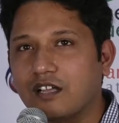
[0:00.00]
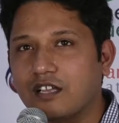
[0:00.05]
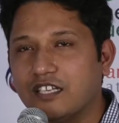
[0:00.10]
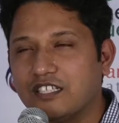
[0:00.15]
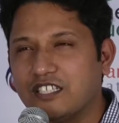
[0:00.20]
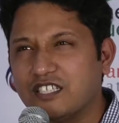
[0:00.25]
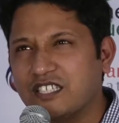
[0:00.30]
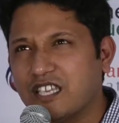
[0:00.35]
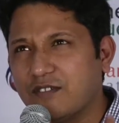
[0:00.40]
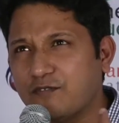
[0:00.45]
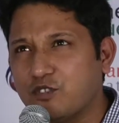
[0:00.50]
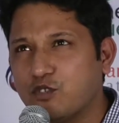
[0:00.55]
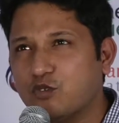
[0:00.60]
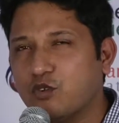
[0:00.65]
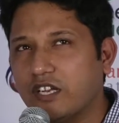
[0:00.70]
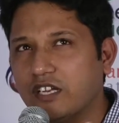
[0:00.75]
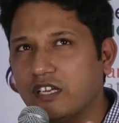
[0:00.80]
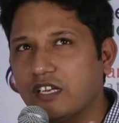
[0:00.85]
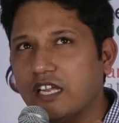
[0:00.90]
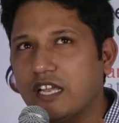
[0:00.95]
It just gives
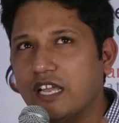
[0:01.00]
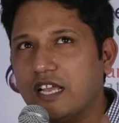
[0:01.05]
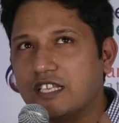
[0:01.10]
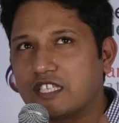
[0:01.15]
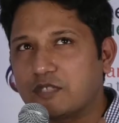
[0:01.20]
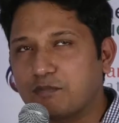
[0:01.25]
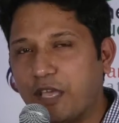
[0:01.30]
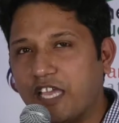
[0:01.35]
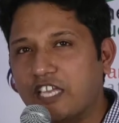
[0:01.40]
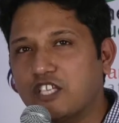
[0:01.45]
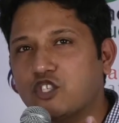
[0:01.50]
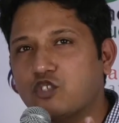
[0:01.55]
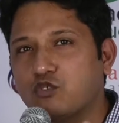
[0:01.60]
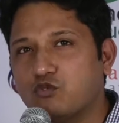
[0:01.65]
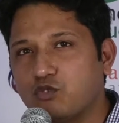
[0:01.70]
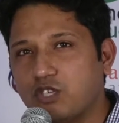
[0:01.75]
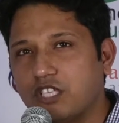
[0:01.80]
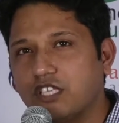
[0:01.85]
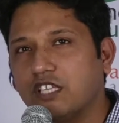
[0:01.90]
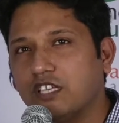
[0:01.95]
you an space to
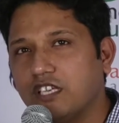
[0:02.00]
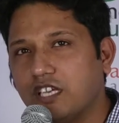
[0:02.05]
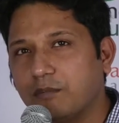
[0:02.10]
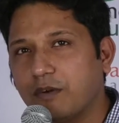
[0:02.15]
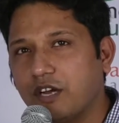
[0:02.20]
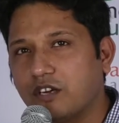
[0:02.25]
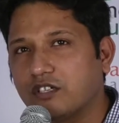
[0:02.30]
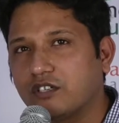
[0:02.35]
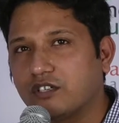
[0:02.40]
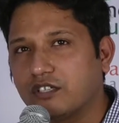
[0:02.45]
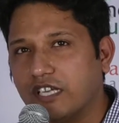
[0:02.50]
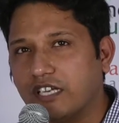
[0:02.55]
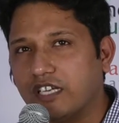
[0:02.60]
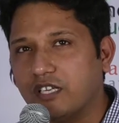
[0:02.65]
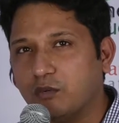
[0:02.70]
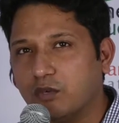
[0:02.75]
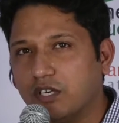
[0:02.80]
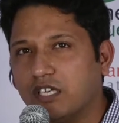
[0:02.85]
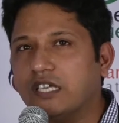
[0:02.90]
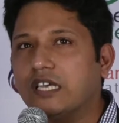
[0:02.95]
rethink about your
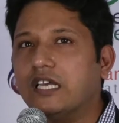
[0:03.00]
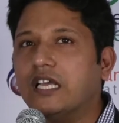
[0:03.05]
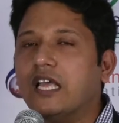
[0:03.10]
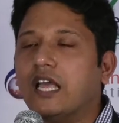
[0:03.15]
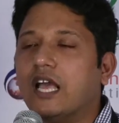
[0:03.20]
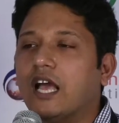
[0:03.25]
daily work.